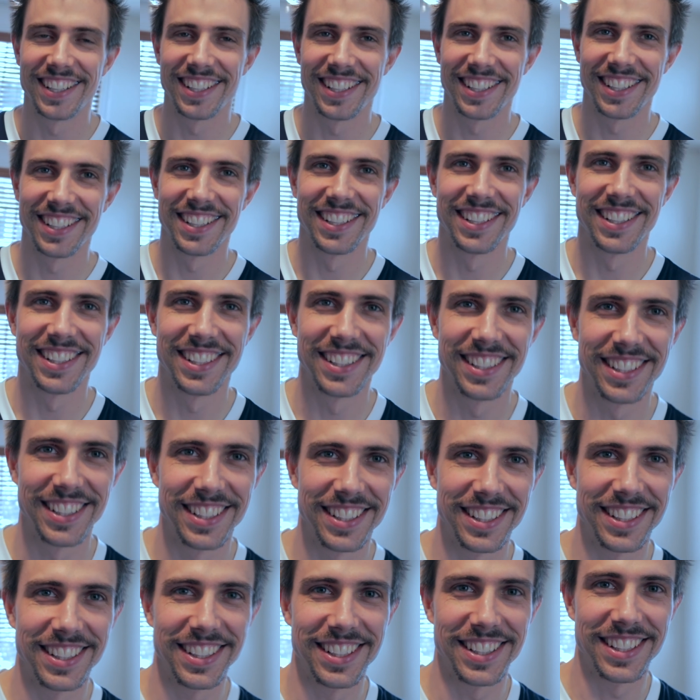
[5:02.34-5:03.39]
miss to
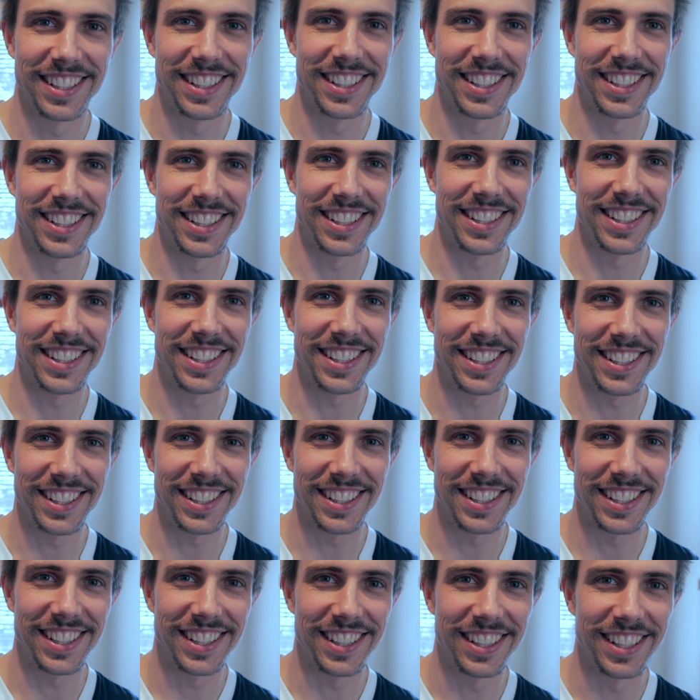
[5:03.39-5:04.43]
flip over your
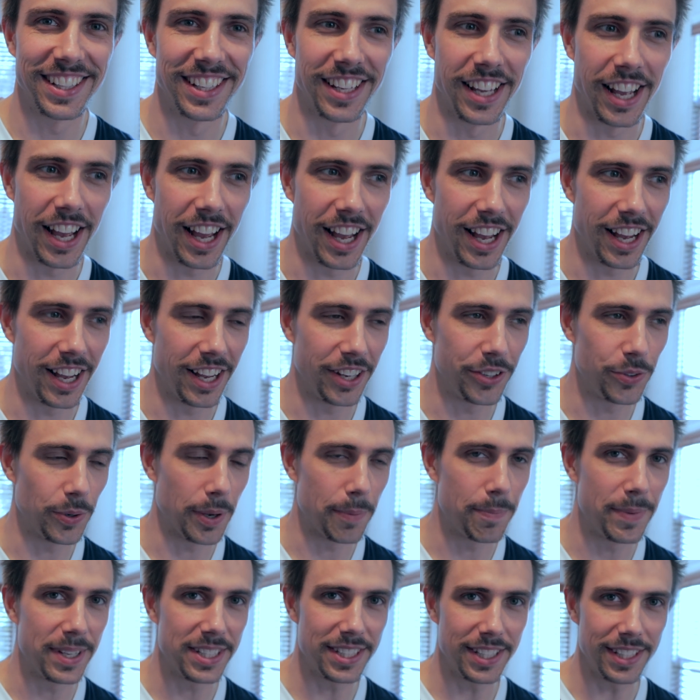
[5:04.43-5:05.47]
body? Do I
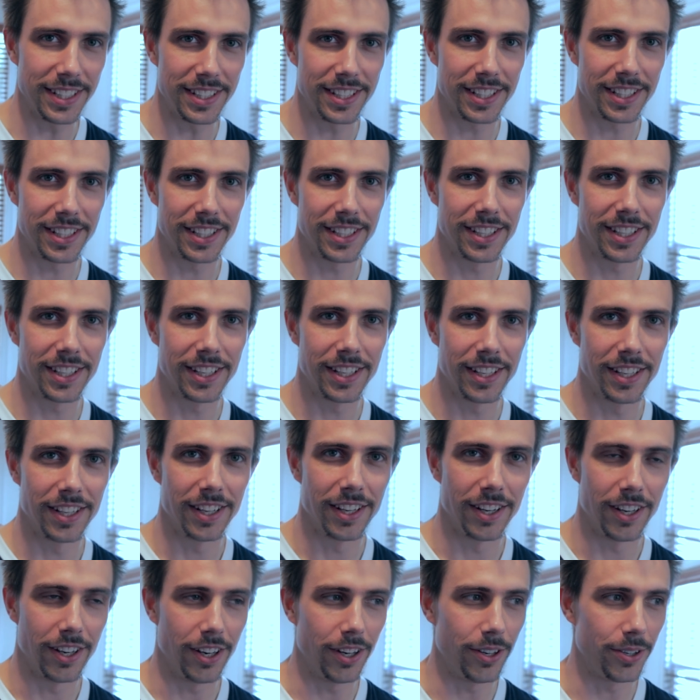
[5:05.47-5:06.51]
miss it? Yeah.
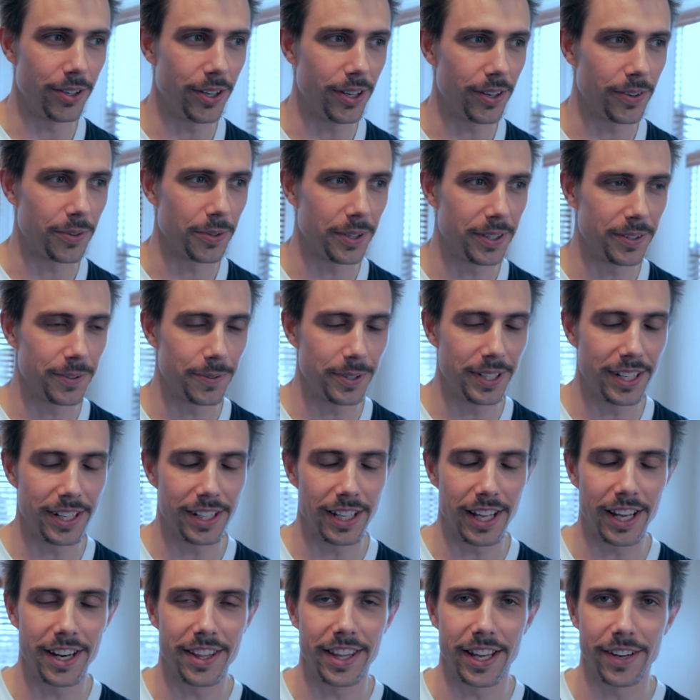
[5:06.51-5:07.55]
Oh no, we did a
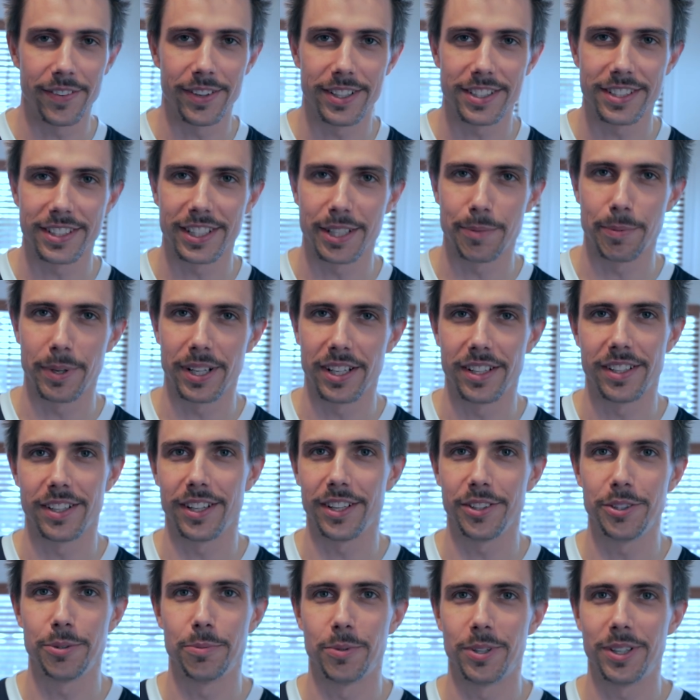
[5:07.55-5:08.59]
lot of that recently, but
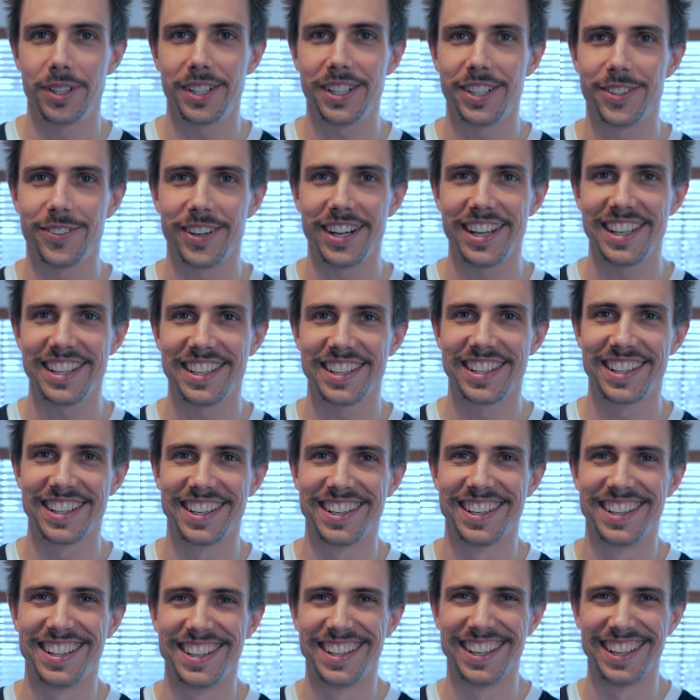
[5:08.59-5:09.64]
I'll do more. You ready?
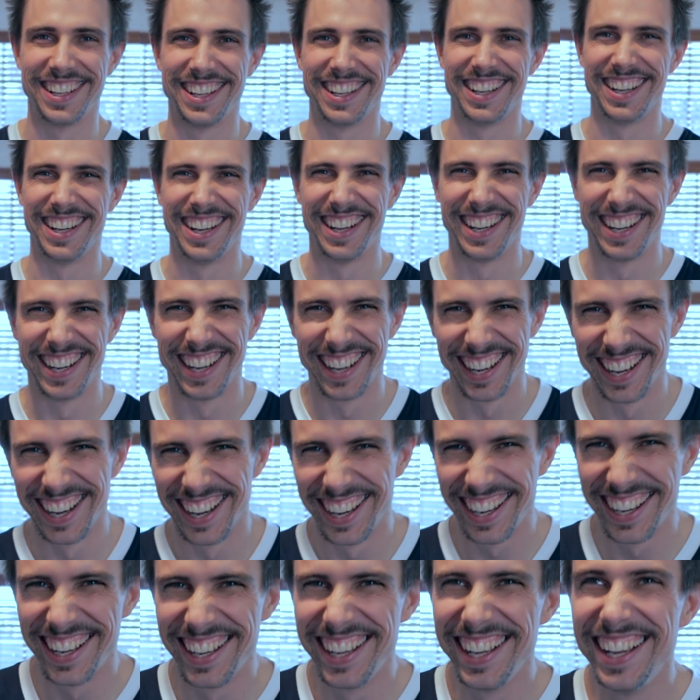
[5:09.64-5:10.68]

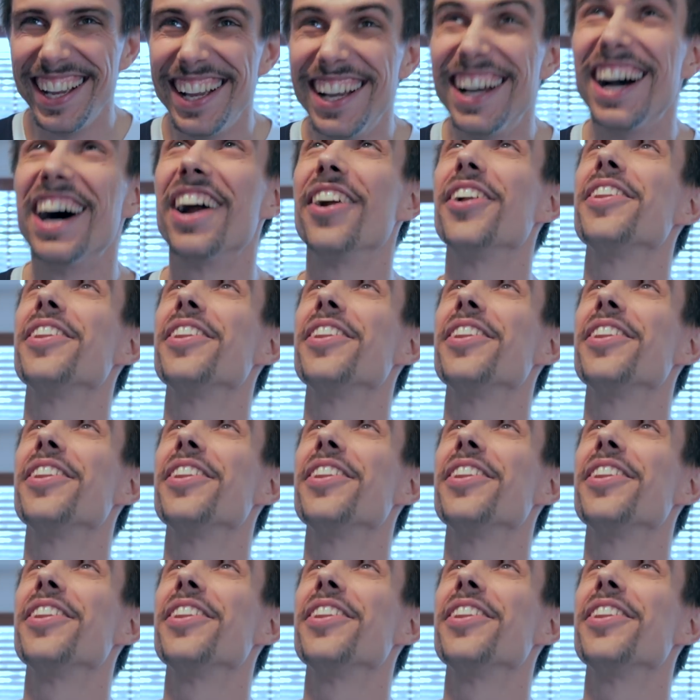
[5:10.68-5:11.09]
I